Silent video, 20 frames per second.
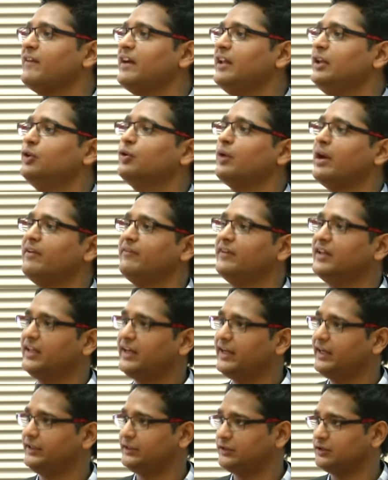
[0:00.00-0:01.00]
value I will
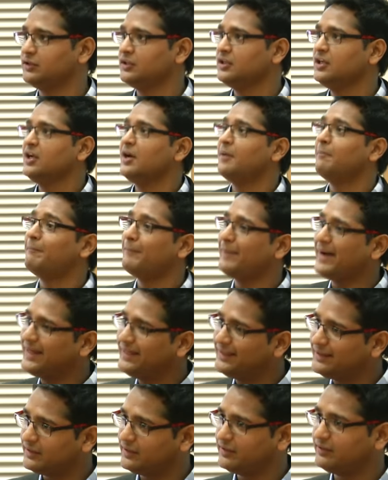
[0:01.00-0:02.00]
get?
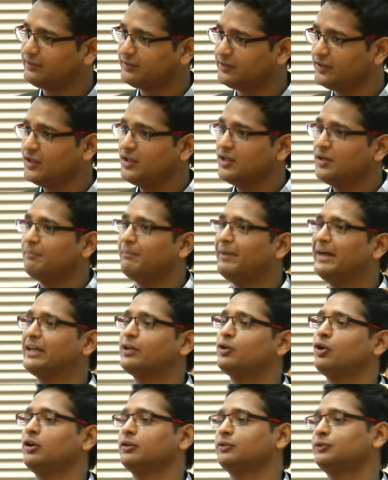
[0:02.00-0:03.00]
Minus my
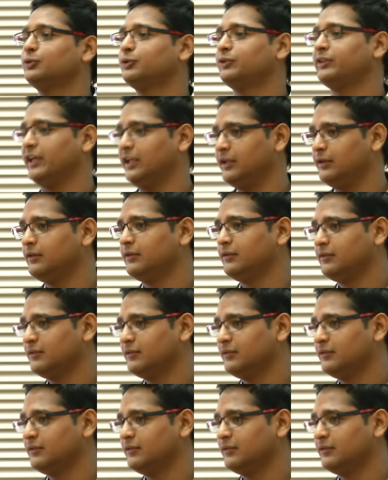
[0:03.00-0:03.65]
cost to sell.